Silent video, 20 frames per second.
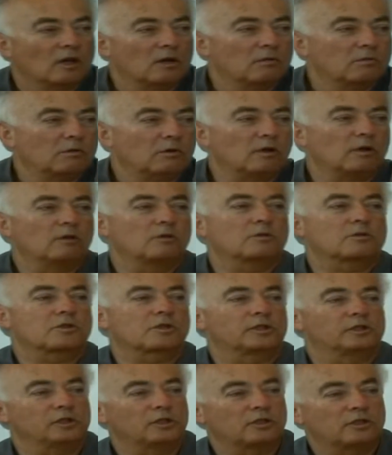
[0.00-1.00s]
We'll
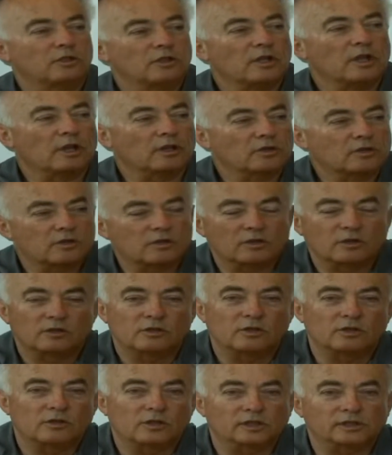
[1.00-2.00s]
illustrate next
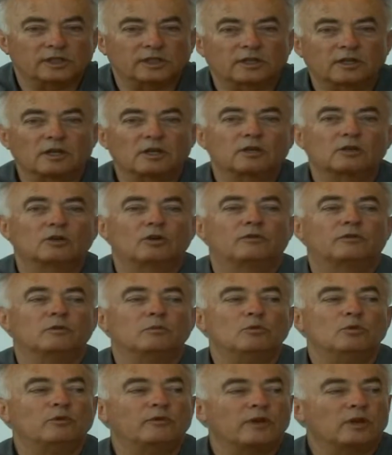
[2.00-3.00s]
the tracking of a
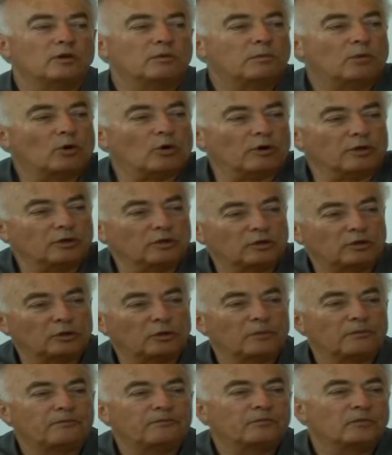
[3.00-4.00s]
moving point,
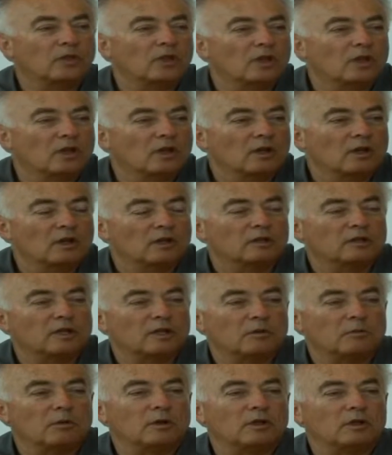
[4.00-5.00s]

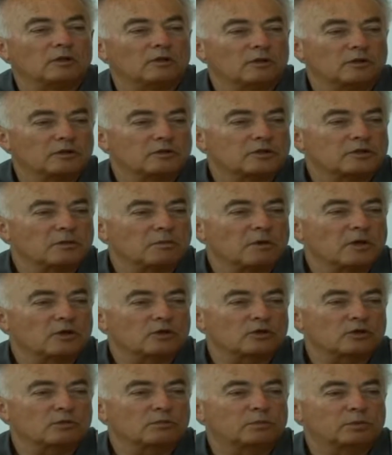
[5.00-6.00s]
namely the
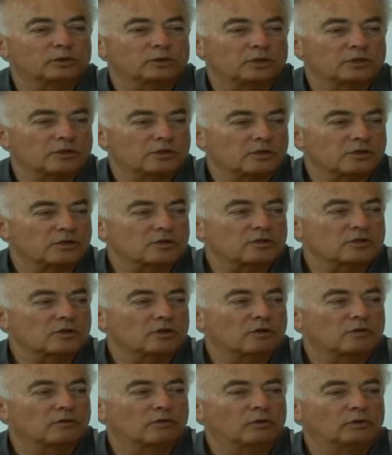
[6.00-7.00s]
estimation process
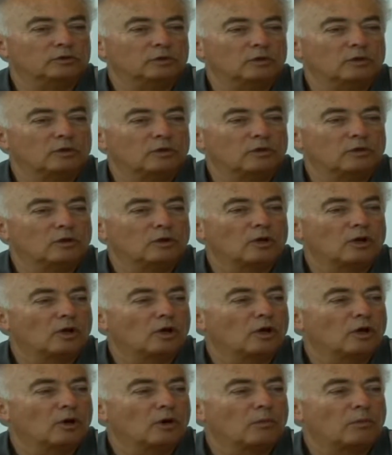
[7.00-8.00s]
for a
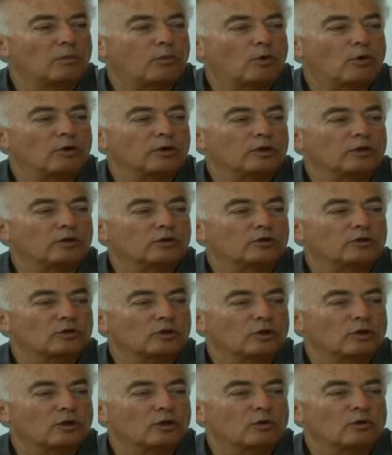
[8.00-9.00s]
point
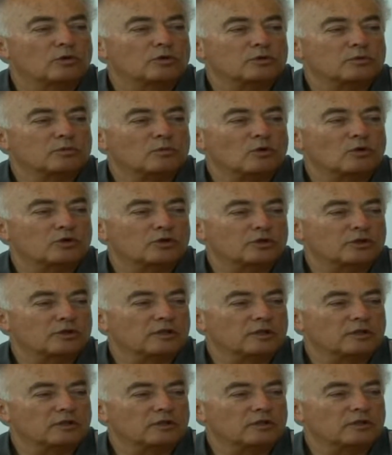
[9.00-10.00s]
whose
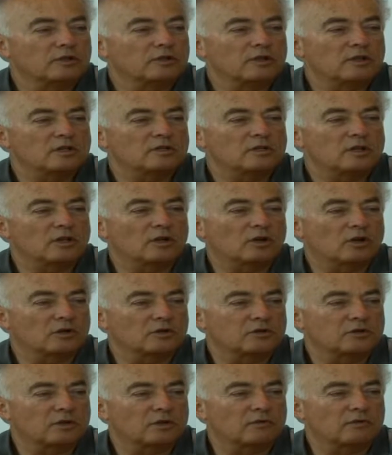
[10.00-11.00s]
motion is nearly
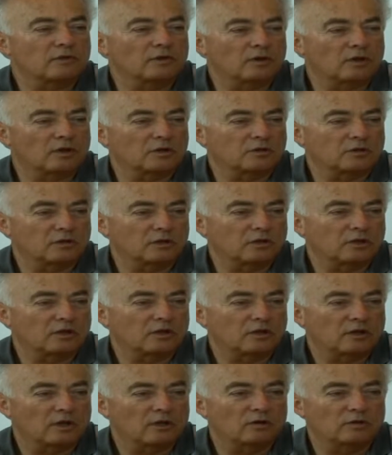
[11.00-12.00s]
constant
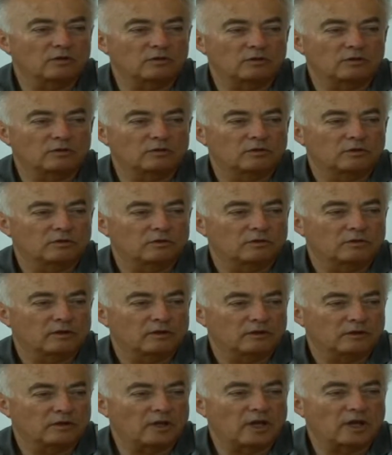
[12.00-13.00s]
velocity along
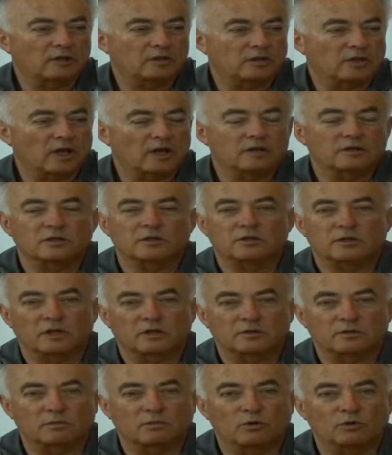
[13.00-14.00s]
the x-axis,
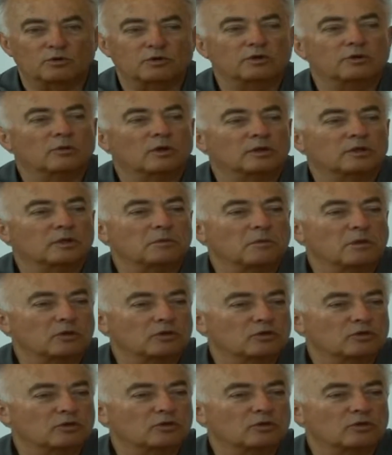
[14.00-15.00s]
that's motion in one
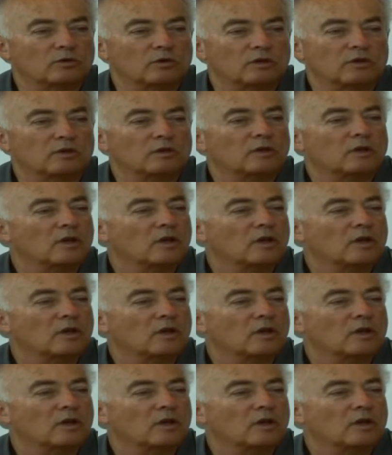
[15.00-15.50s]
dimension only,